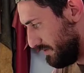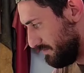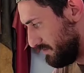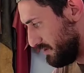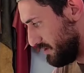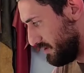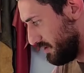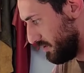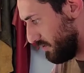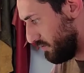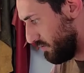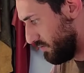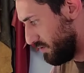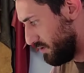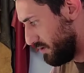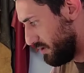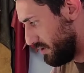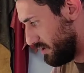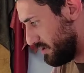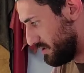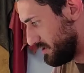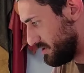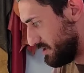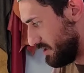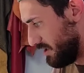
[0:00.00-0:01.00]
Come to the
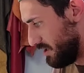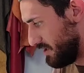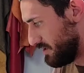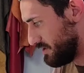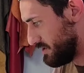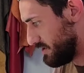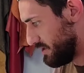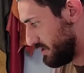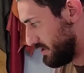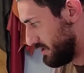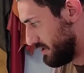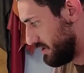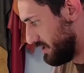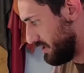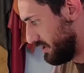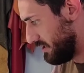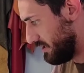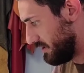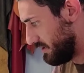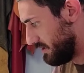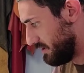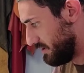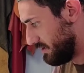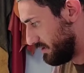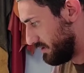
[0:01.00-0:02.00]
corner, start
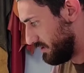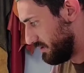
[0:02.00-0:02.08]
turning.